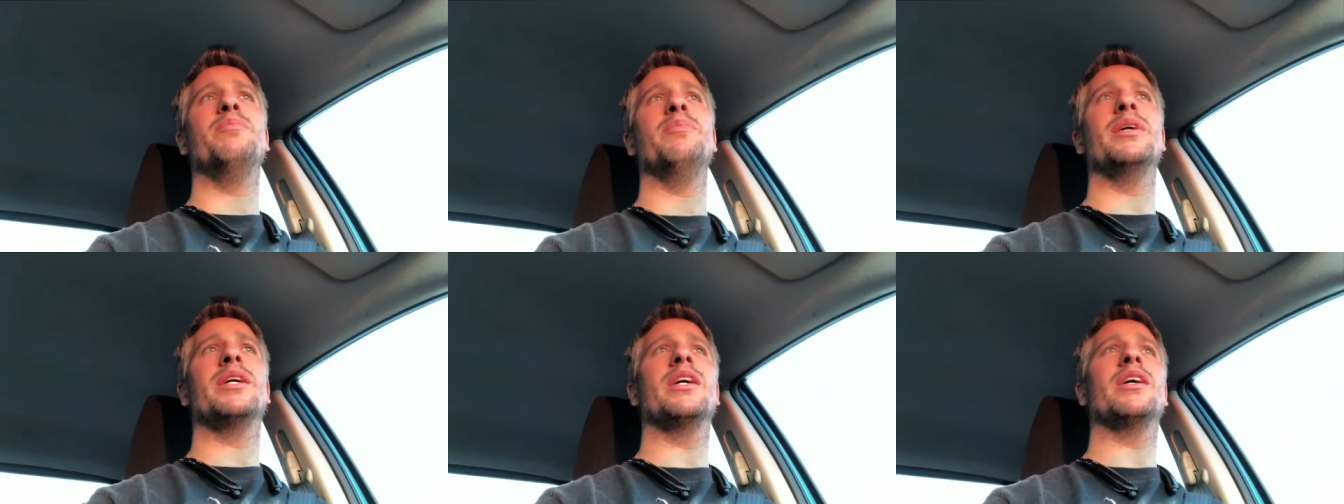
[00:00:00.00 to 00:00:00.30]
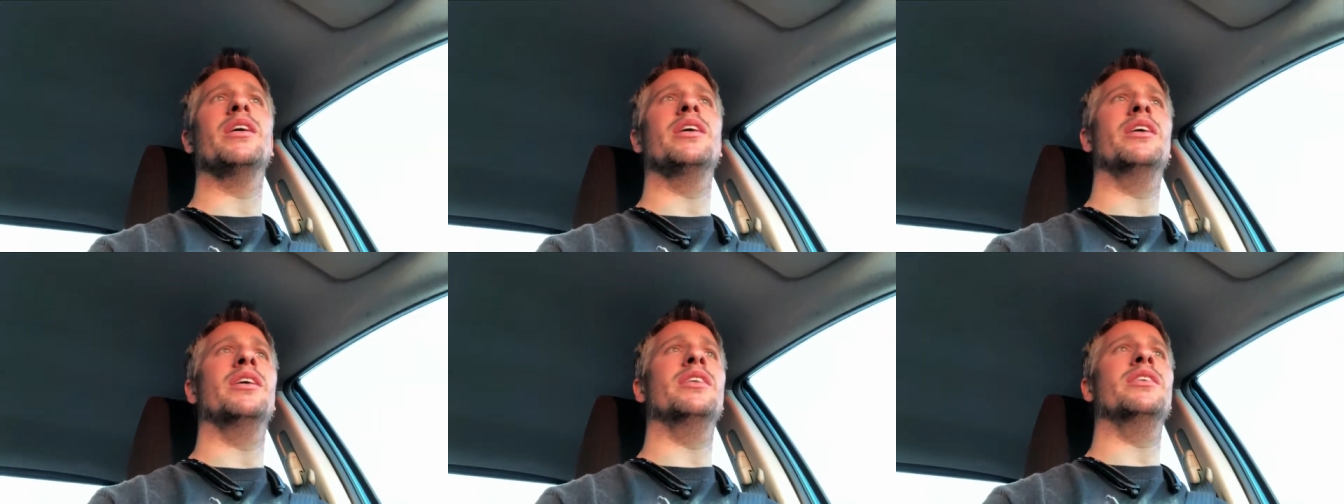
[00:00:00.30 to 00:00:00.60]

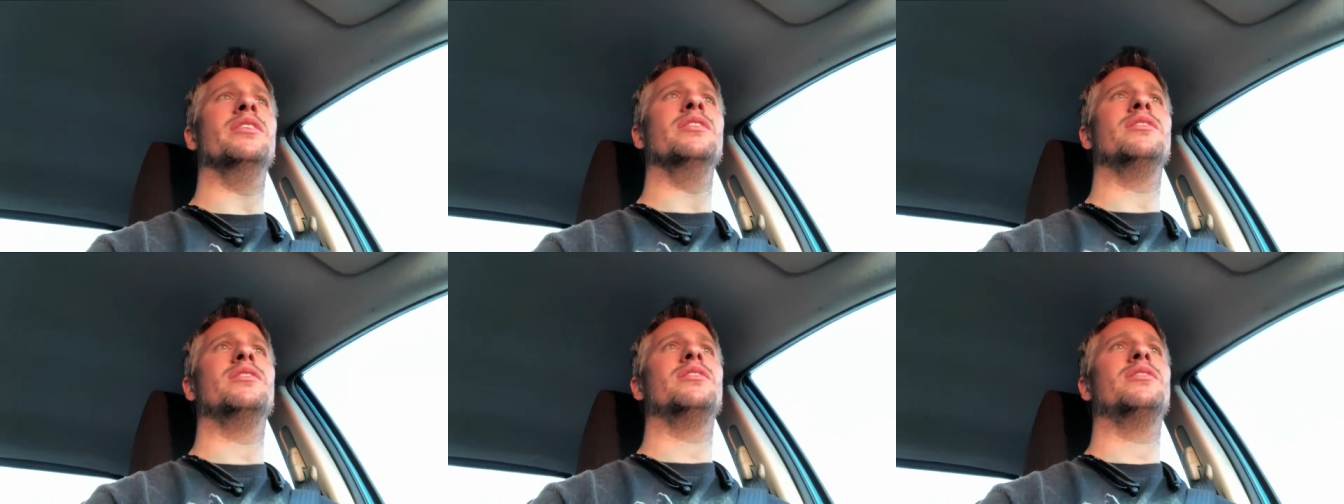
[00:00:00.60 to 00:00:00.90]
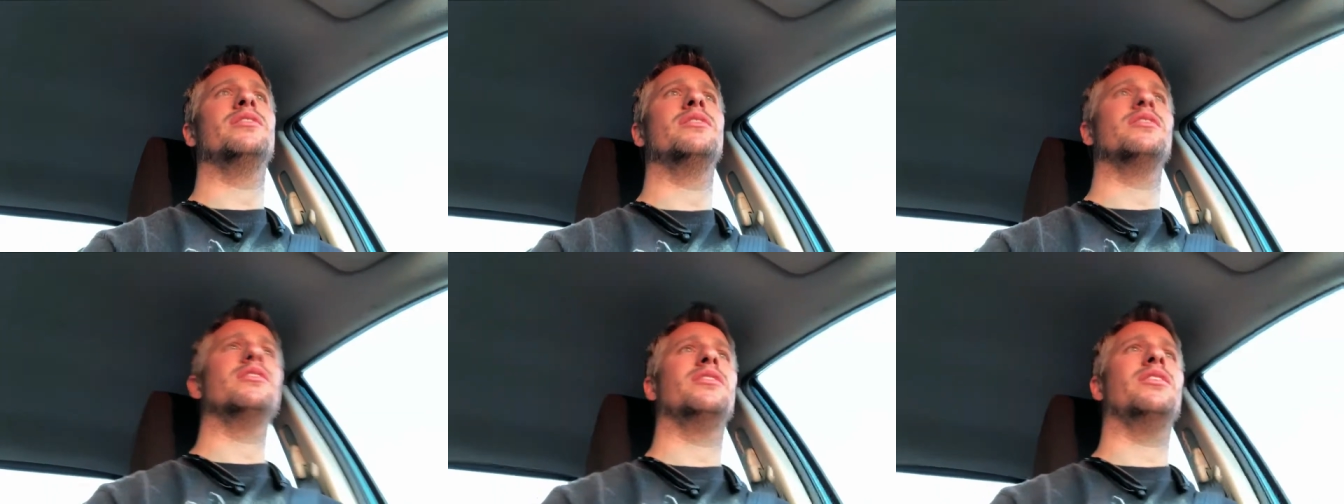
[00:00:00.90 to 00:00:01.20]

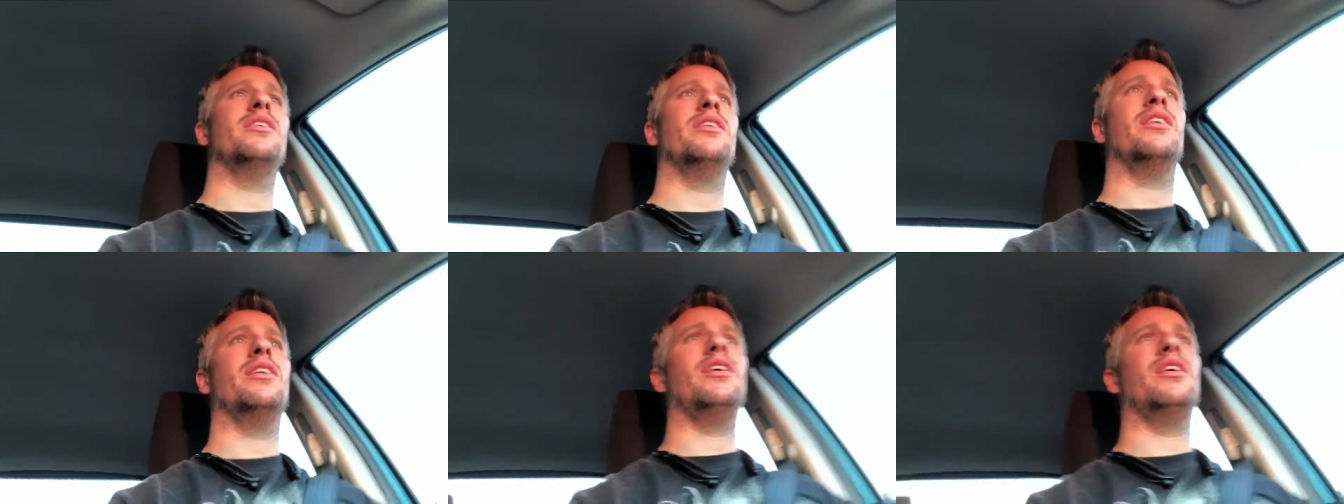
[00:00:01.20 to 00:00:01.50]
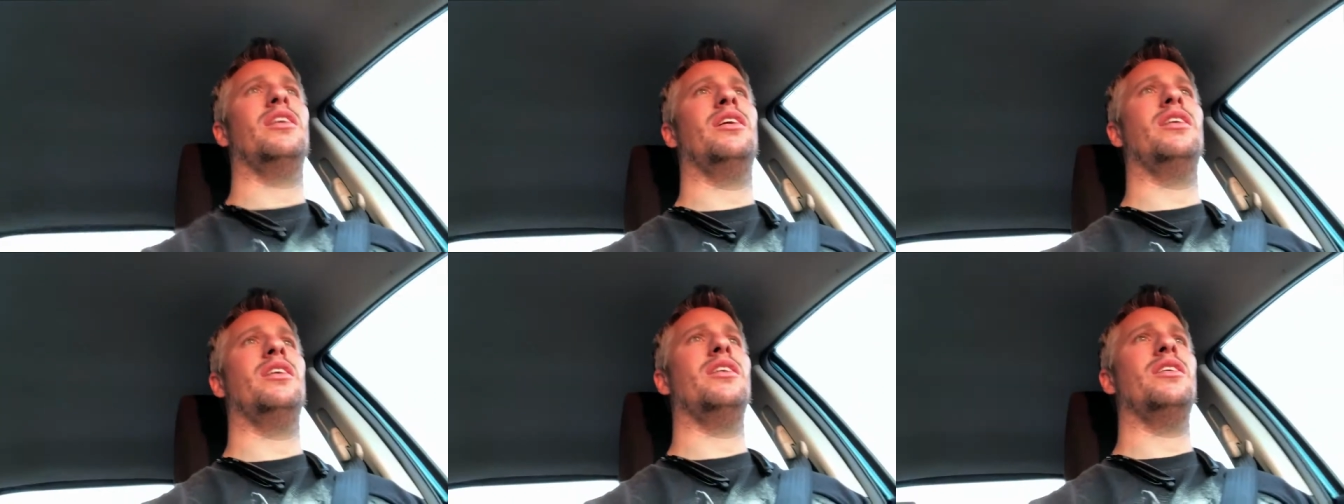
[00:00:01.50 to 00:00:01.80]
because
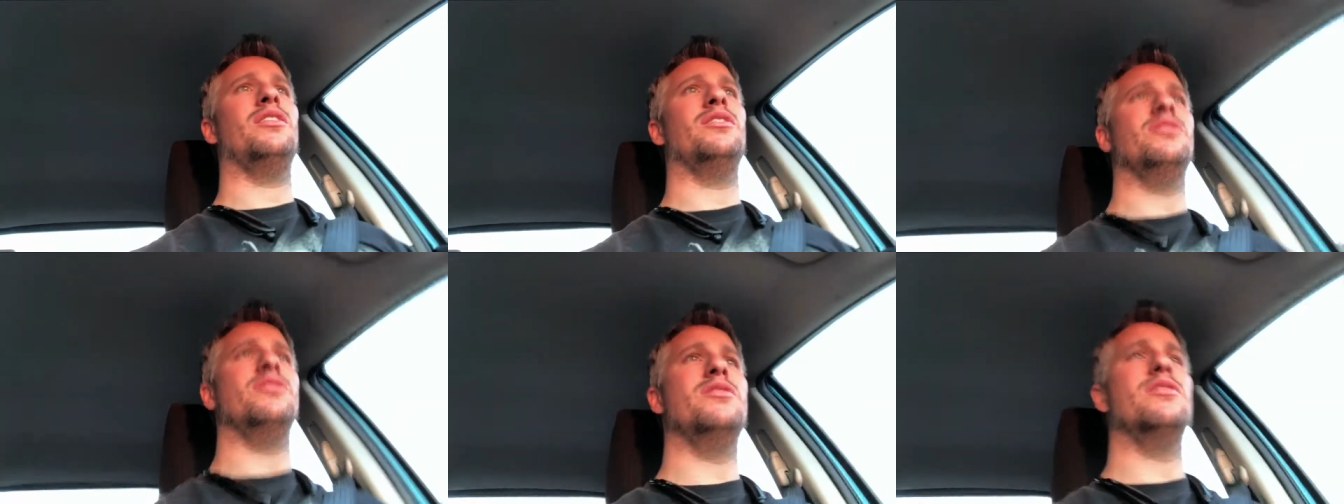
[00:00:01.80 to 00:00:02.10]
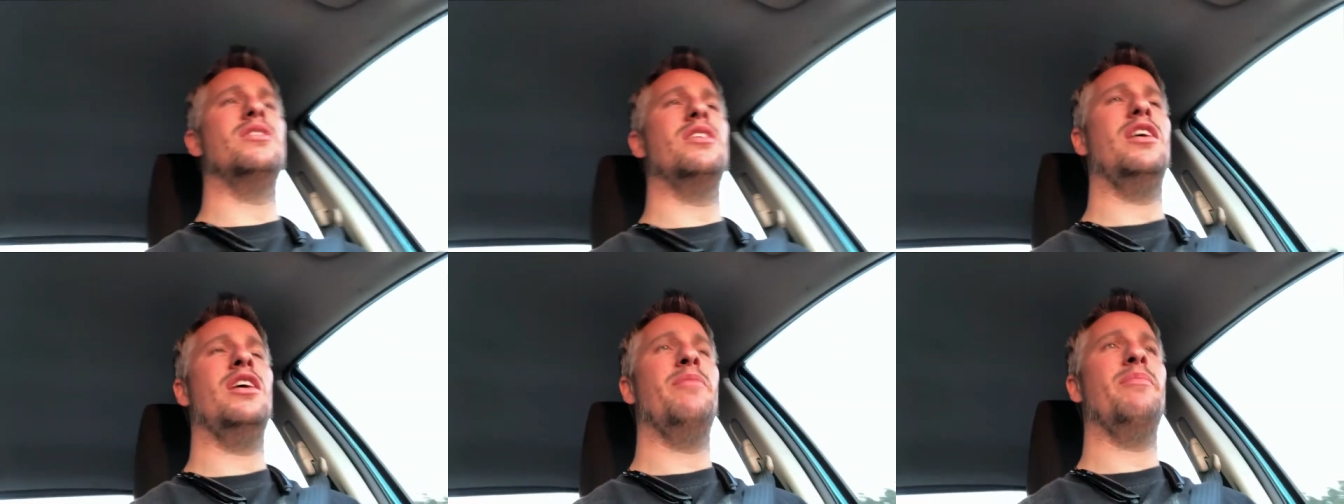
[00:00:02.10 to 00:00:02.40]

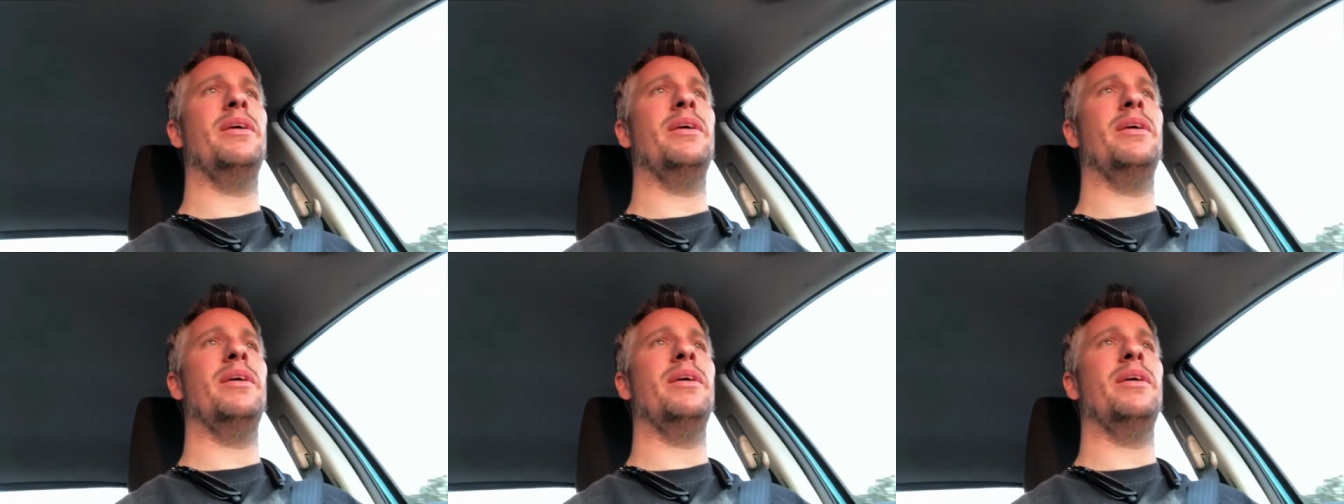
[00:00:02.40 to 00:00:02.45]
it